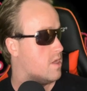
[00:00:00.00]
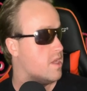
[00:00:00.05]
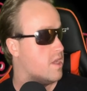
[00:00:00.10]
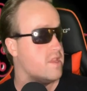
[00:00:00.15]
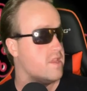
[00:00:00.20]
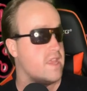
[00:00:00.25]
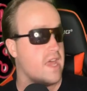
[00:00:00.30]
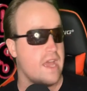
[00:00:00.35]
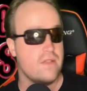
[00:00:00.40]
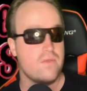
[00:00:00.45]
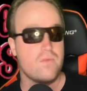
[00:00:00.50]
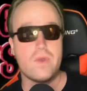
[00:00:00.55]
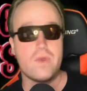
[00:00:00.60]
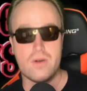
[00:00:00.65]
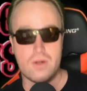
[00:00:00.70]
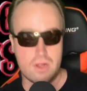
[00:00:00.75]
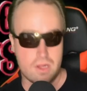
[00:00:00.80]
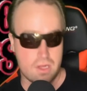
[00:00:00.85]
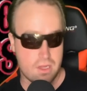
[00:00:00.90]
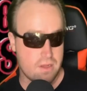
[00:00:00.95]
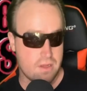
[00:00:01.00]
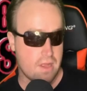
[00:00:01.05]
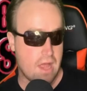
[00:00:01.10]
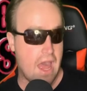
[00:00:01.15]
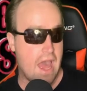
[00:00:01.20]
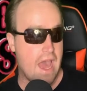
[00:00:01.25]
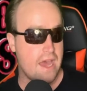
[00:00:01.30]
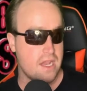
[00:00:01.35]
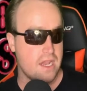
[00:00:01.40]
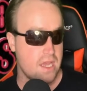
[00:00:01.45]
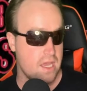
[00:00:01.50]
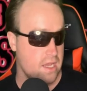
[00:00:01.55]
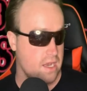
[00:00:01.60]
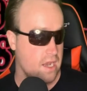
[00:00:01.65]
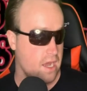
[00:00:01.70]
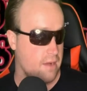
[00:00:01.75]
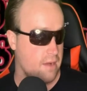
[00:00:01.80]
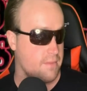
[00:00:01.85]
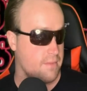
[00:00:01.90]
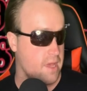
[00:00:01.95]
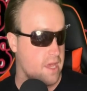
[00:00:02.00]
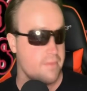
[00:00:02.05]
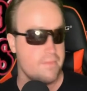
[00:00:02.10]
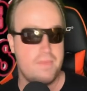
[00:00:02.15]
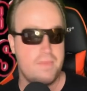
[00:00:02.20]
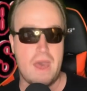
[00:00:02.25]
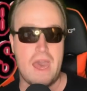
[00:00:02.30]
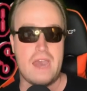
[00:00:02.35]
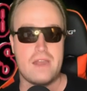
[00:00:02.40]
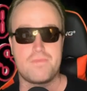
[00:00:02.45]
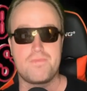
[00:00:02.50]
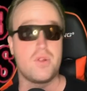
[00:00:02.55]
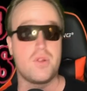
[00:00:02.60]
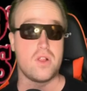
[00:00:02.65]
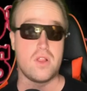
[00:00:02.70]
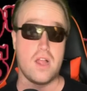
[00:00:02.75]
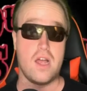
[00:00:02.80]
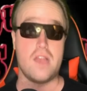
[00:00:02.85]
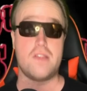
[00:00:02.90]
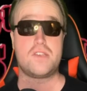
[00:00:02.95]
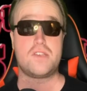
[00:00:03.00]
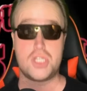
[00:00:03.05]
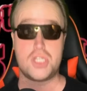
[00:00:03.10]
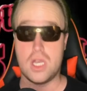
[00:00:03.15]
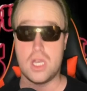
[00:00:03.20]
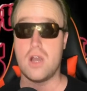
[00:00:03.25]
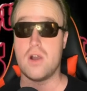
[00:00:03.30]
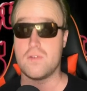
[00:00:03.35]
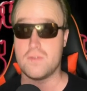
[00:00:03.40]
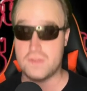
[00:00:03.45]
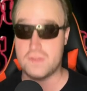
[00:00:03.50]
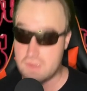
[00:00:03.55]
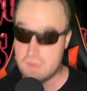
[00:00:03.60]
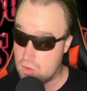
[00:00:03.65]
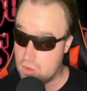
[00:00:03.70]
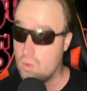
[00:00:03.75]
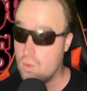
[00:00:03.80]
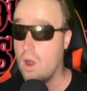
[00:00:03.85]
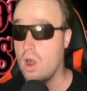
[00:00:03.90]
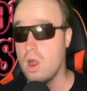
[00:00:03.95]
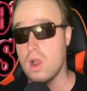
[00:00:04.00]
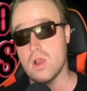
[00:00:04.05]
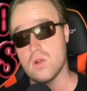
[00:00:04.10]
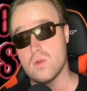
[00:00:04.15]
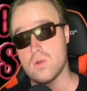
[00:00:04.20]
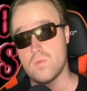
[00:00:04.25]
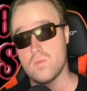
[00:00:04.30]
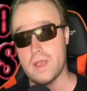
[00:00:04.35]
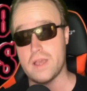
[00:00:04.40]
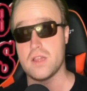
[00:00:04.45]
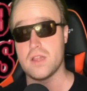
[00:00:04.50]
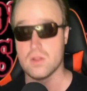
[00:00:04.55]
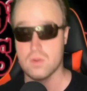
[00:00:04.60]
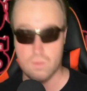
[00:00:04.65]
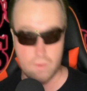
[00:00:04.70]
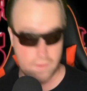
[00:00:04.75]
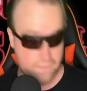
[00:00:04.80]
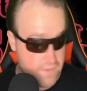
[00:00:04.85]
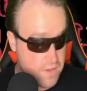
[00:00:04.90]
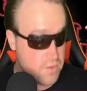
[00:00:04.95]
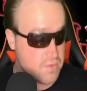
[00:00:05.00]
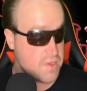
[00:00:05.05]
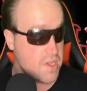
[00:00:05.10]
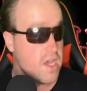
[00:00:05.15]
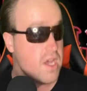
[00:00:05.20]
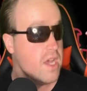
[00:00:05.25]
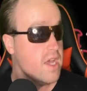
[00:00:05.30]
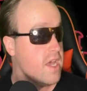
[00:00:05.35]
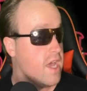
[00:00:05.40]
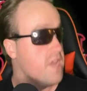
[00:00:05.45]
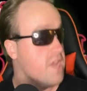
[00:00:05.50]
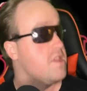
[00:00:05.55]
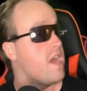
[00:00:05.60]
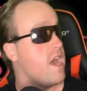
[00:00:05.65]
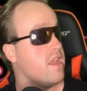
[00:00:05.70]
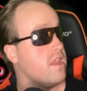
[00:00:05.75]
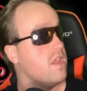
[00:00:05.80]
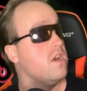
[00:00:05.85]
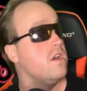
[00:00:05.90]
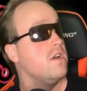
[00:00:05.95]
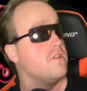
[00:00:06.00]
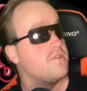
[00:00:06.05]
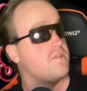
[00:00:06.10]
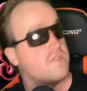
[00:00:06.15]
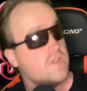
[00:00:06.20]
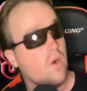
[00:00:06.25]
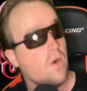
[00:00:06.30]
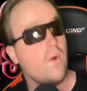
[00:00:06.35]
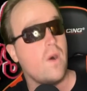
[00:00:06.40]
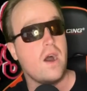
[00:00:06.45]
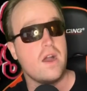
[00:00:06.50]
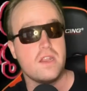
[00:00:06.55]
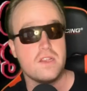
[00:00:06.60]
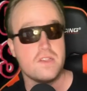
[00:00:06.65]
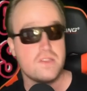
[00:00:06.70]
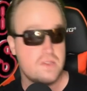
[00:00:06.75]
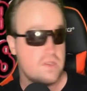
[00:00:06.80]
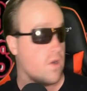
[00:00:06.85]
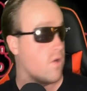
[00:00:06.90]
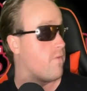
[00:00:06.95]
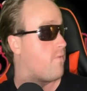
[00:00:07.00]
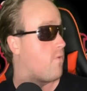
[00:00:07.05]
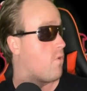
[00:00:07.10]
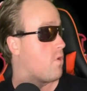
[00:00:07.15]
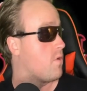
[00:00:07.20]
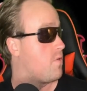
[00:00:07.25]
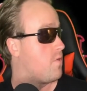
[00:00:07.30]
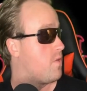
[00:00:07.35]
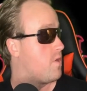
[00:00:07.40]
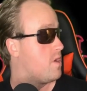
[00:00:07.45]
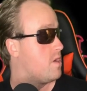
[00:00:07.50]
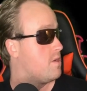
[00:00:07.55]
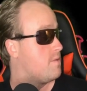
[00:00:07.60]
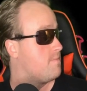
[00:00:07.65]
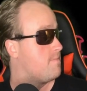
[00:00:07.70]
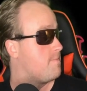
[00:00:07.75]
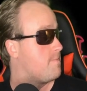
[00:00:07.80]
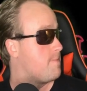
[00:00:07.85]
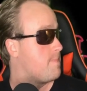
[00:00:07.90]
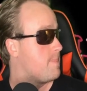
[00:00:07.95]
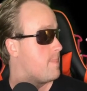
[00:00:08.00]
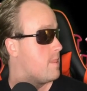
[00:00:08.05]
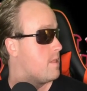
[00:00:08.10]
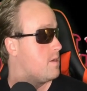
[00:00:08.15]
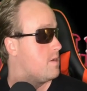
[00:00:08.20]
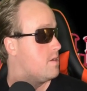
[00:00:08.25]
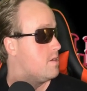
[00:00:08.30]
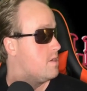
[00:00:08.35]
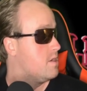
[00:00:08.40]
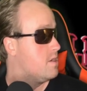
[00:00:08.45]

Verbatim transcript: and then we'll add in um, Impact Plus shows yeah. to our regular reviews, and then so on. Help and so us forth. get to that goal